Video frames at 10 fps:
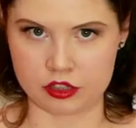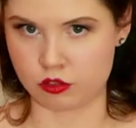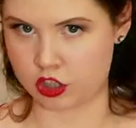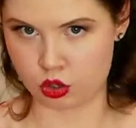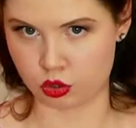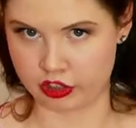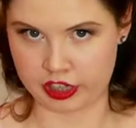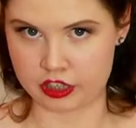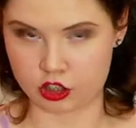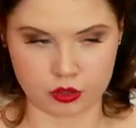restoring
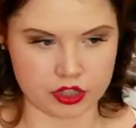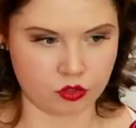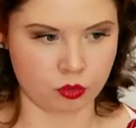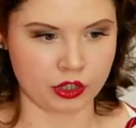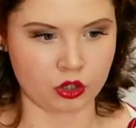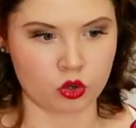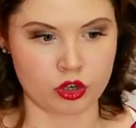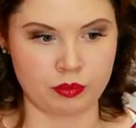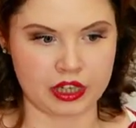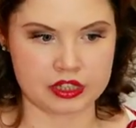it to its former glory,
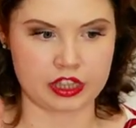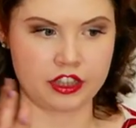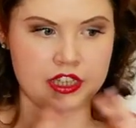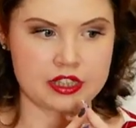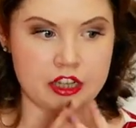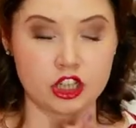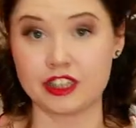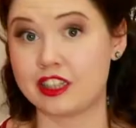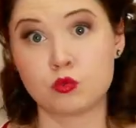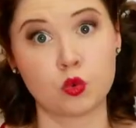because I think it's actually
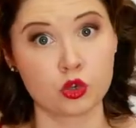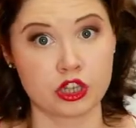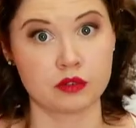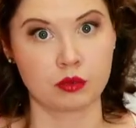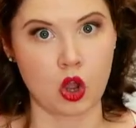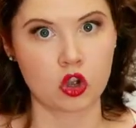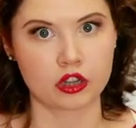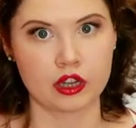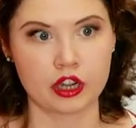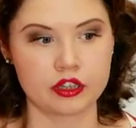an Edwardian block,
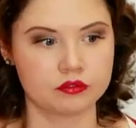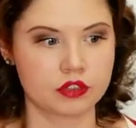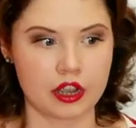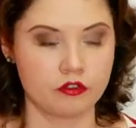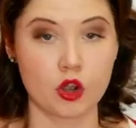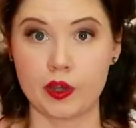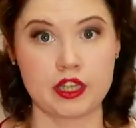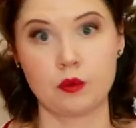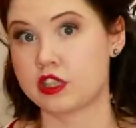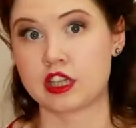and I have no idea
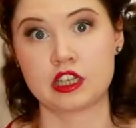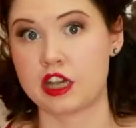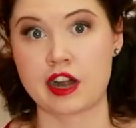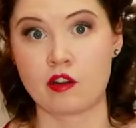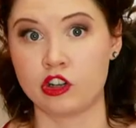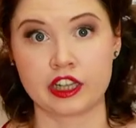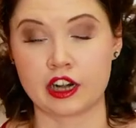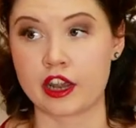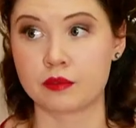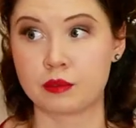what it's going to turn out looking
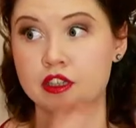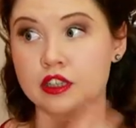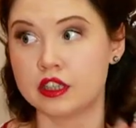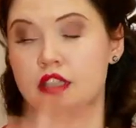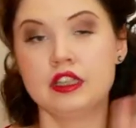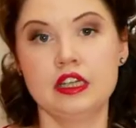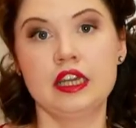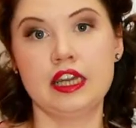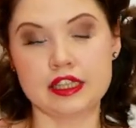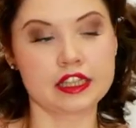like, but
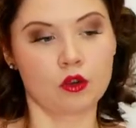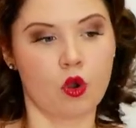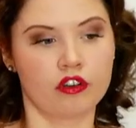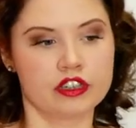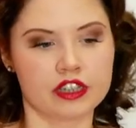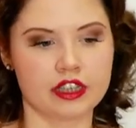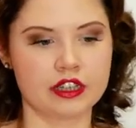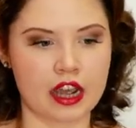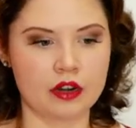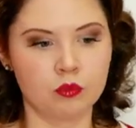it's in quarantine
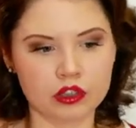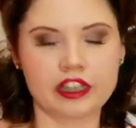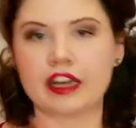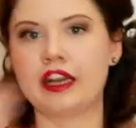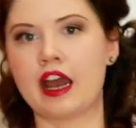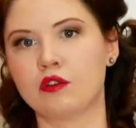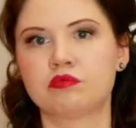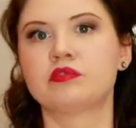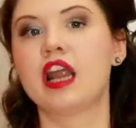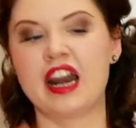and we'll get it out
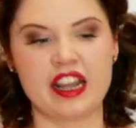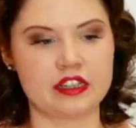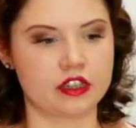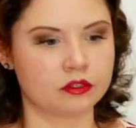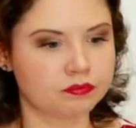later.